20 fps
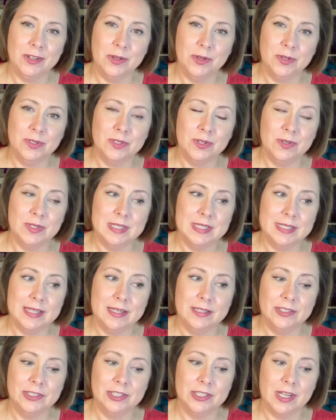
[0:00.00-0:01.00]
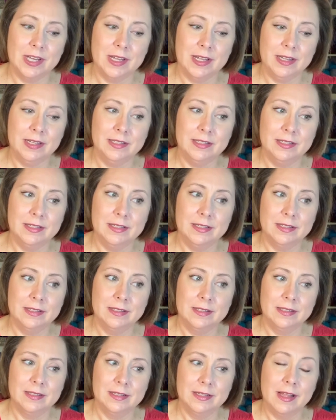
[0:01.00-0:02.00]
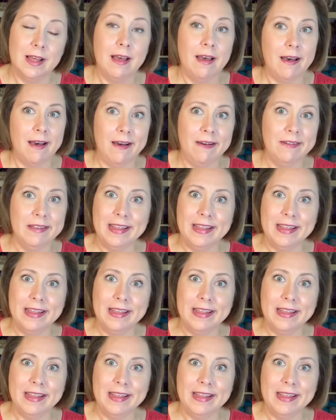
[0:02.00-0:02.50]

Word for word: Hooked on Sunshine. I'll